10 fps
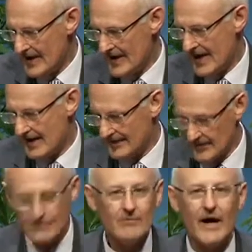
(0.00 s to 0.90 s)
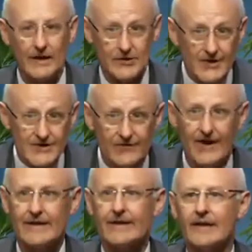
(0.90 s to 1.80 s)
again, partly
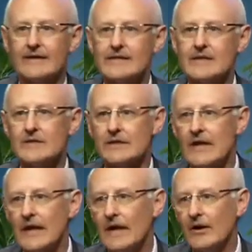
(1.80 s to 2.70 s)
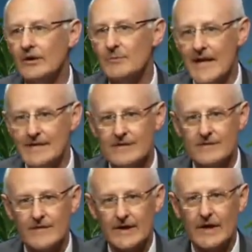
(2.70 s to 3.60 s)
justified that decision on the basis
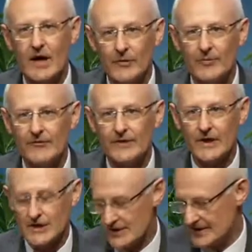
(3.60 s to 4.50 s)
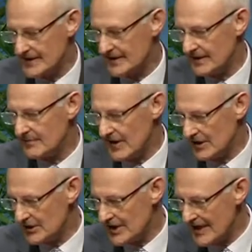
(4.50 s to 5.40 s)
of the carbon reductions that can be
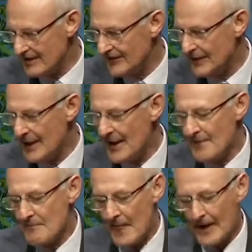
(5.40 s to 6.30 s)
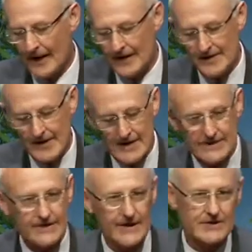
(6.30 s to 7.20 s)
achieved. The
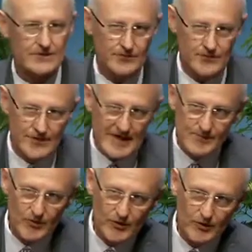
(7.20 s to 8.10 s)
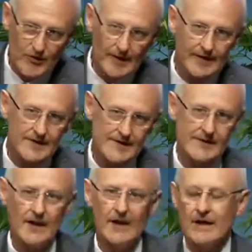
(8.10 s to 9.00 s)
International Road Transport Union, in
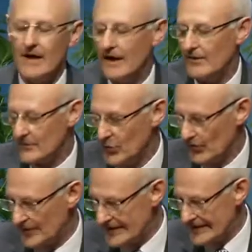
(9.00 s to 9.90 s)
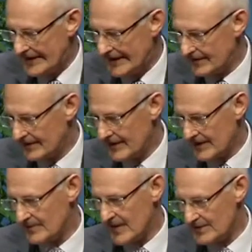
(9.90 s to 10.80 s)
its report recently on the
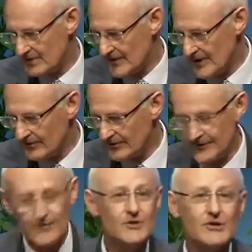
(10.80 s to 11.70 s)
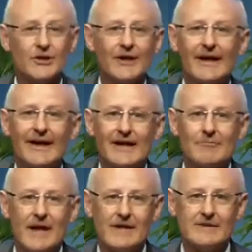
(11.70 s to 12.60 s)
commercial vehicle of the future,
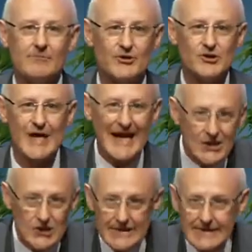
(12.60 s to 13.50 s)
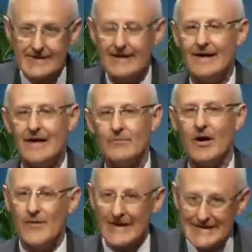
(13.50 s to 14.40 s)
makes some projections
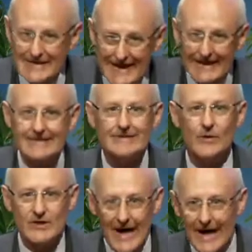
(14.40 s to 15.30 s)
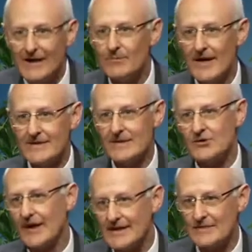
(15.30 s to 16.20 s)
about the extent to which high-capacity
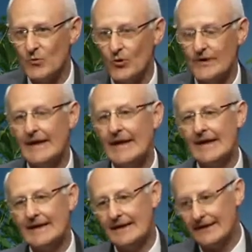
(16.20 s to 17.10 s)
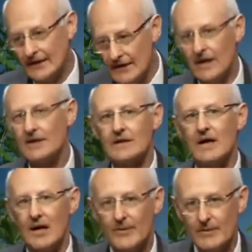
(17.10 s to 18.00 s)
transport can cut
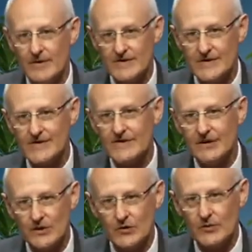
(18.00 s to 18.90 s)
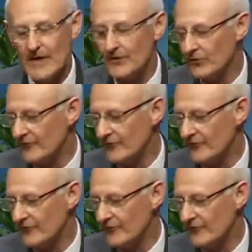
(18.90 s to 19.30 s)
carbon emissions in the European